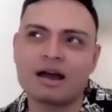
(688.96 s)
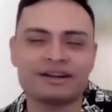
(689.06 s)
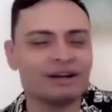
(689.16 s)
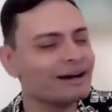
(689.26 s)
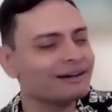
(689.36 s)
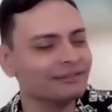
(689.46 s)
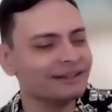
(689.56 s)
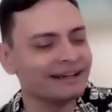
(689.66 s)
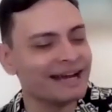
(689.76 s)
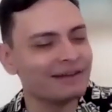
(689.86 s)
You know, I don't
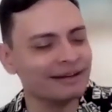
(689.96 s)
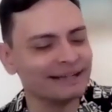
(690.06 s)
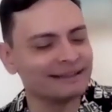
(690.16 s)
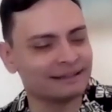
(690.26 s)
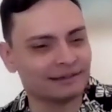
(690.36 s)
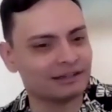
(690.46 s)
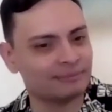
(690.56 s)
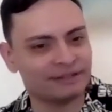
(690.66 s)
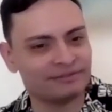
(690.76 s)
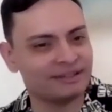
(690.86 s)
really have anything that hurt
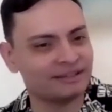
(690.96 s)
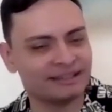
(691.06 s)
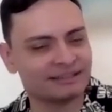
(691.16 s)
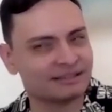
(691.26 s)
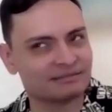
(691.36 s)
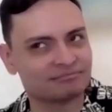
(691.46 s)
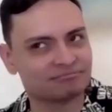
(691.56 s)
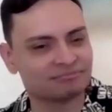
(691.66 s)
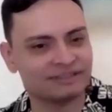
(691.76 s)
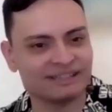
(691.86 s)
my feelings
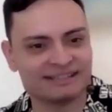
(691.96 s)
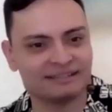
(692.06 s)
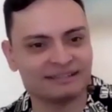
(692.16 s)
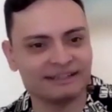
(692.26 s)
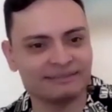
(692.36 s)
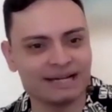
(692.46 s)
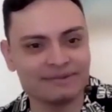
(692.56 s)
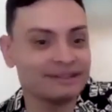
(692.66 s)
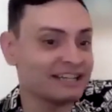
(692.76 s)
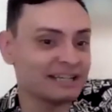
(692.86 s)
recently.
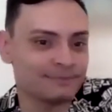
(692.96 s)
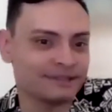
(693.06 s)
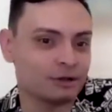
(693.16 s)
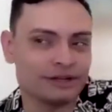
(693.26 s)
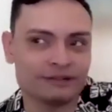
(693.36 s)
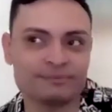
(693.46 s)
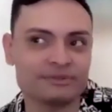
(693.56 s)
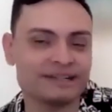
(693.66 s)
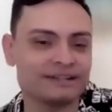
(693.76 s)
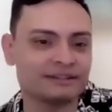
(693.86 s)
Everything has been going
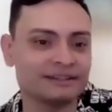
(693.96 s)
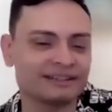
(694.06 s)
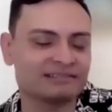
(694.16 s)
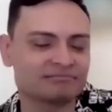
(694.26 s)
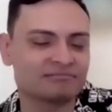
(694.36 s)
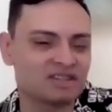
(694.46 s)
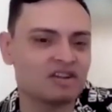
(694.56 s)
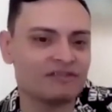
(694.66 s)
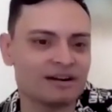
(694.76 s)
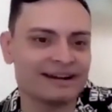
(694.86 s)
pretty good so
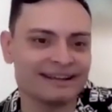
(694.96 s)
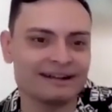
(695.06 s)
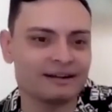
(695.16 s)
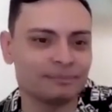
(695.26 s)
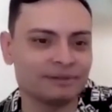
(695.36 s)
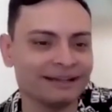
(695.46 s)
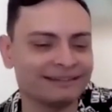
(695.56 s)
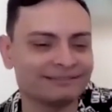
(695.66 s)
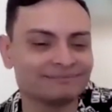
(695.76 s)
far. I can't complain.